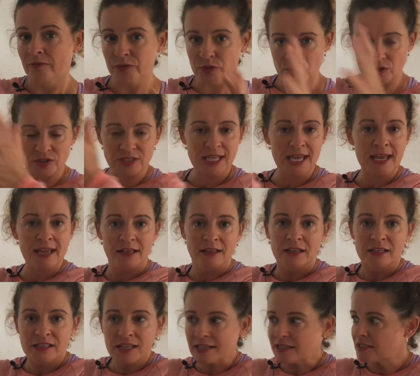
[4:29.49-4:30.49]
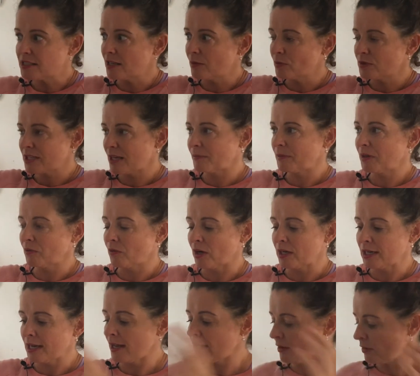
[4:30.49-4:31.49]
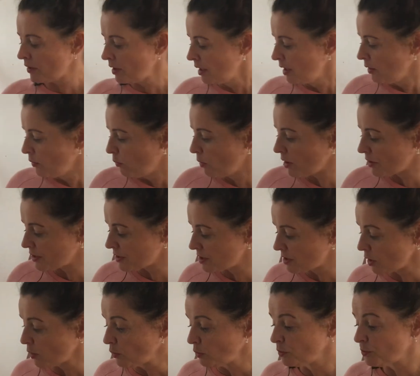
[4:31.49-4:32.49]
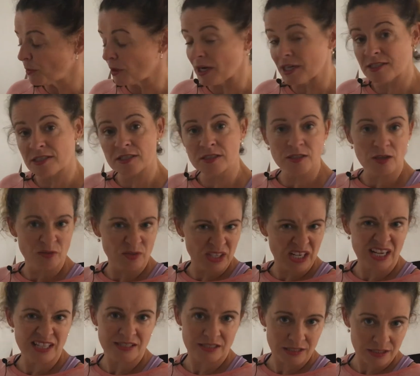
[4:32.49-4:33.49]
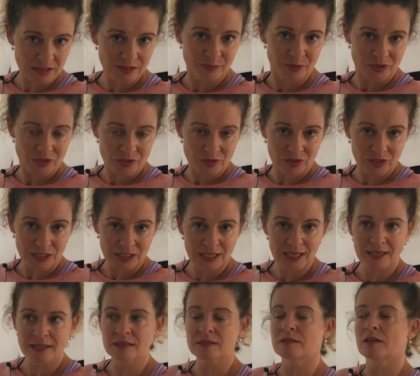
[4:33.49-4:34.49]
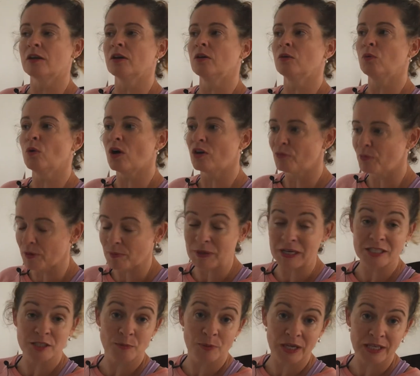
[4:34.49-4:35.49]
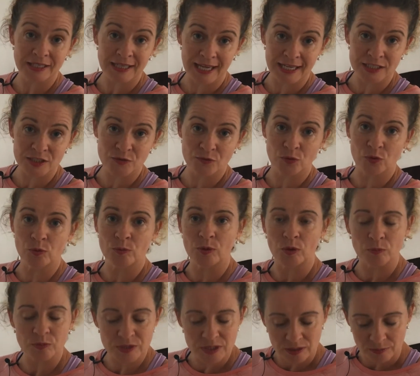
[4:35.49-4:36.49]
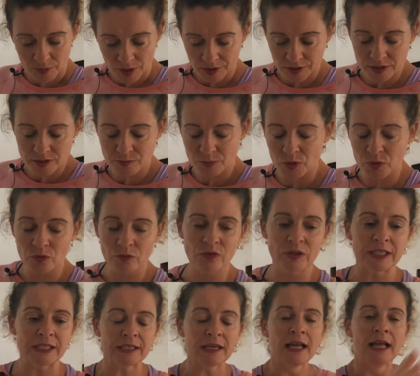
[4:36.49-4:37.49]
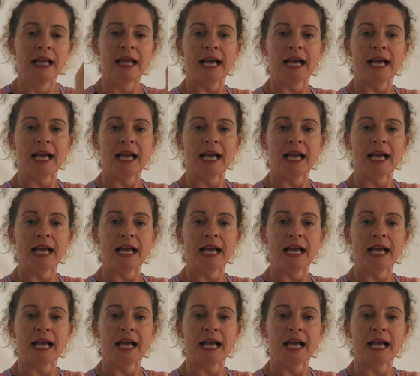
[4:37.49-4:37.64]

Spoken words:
because they're like seeing what's happening right now, what are the sold prices over the last 6 months to a year, so what have people actually paid cash for, but obviously the market's moving,